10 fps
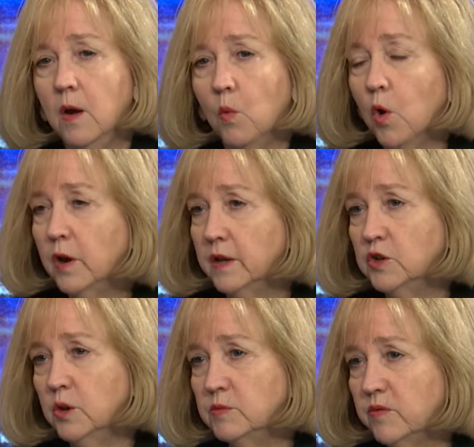work in
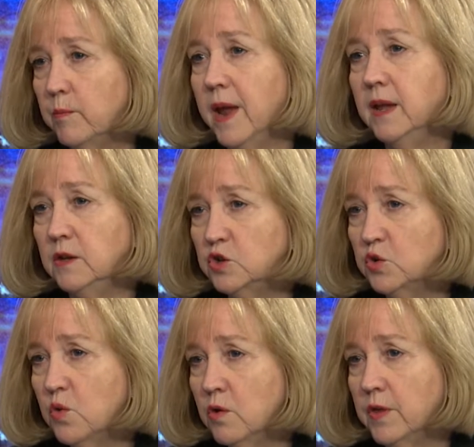terms of making
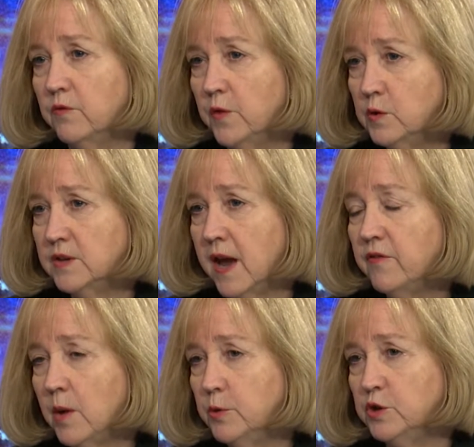sure that folks have
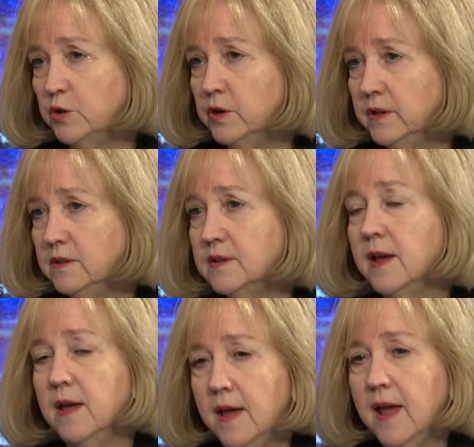opportunities
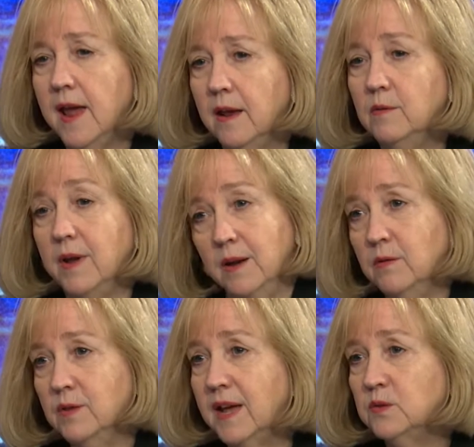and,
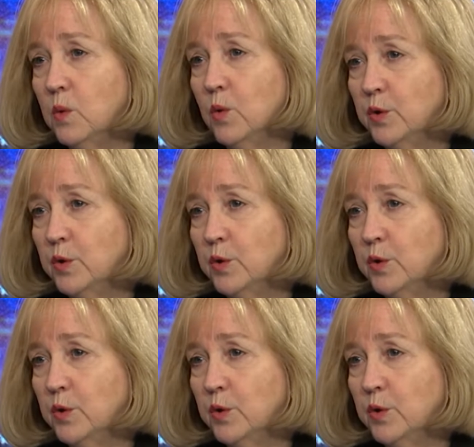and that's what we're